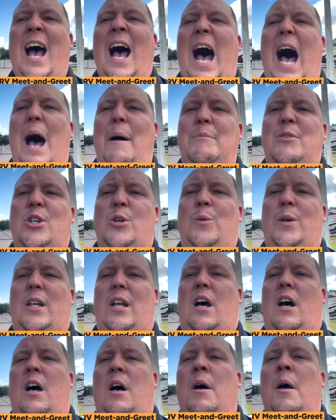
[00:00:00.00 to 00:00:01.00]
I'm doing
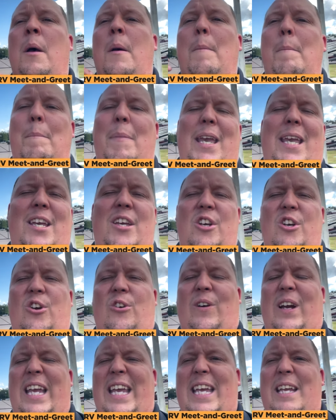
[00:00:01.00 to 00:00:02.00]
a meet and
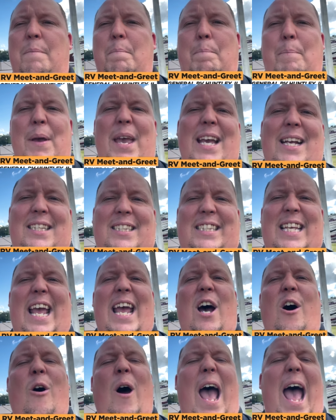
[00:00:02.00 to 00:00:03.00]
greet, big
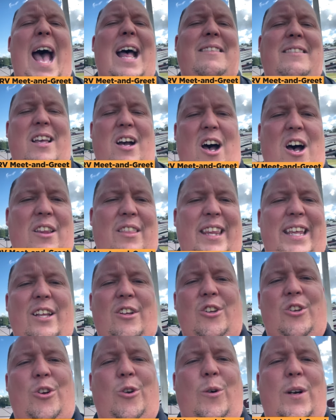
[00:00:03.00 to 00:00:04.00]
sale at the Huntley,
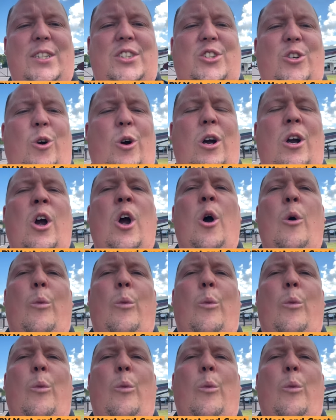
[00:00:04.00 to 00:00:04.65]
Illinois store.